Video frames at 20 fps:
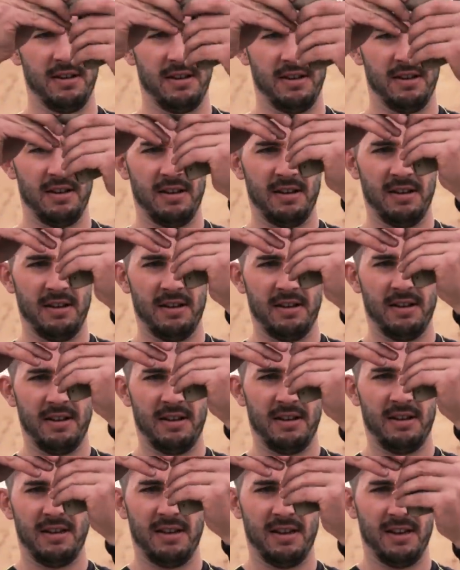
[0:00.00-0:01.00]

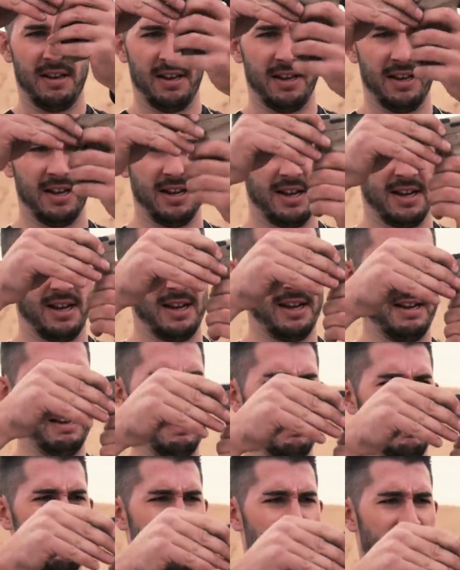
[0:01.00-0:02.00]

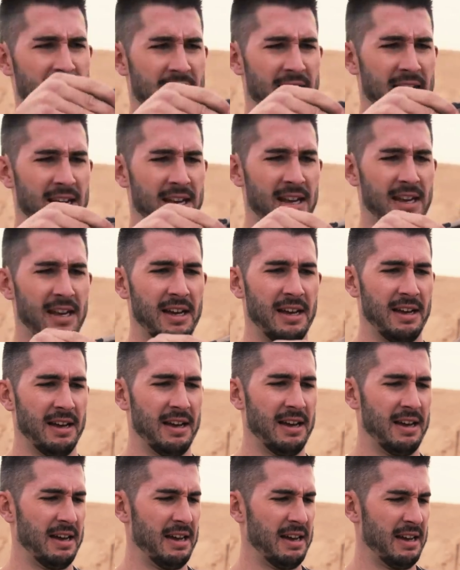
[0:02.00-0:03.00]

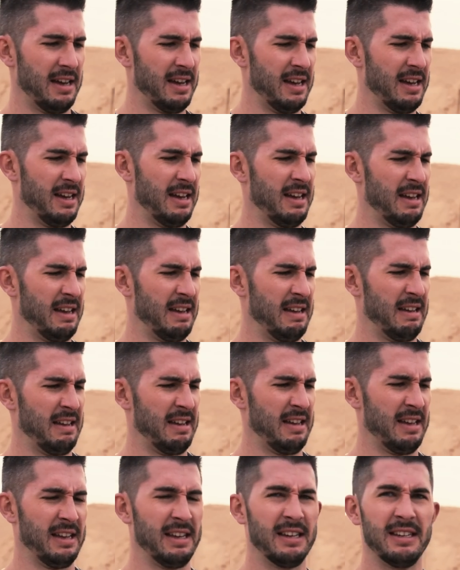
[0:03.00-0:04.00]

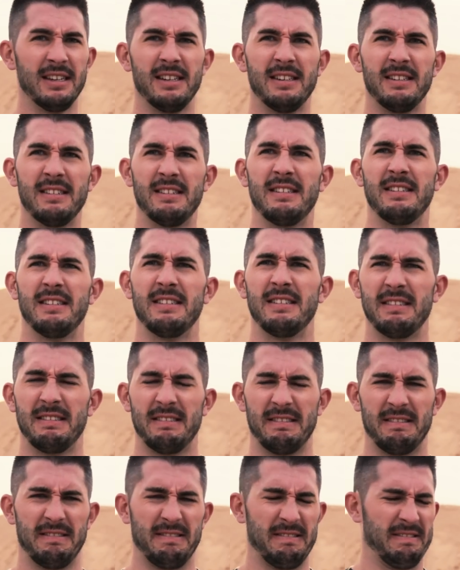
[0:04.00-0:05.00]

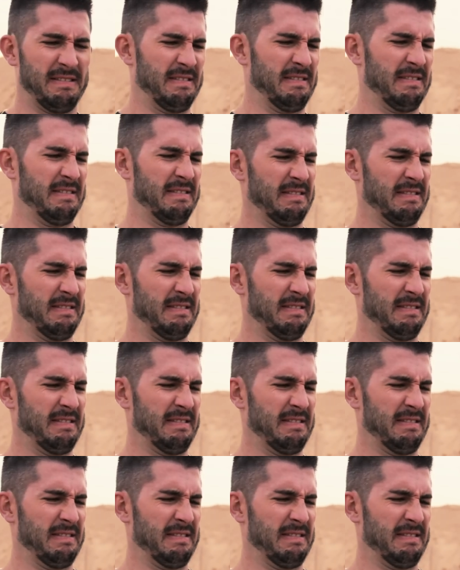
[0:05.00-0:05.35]
[no speech]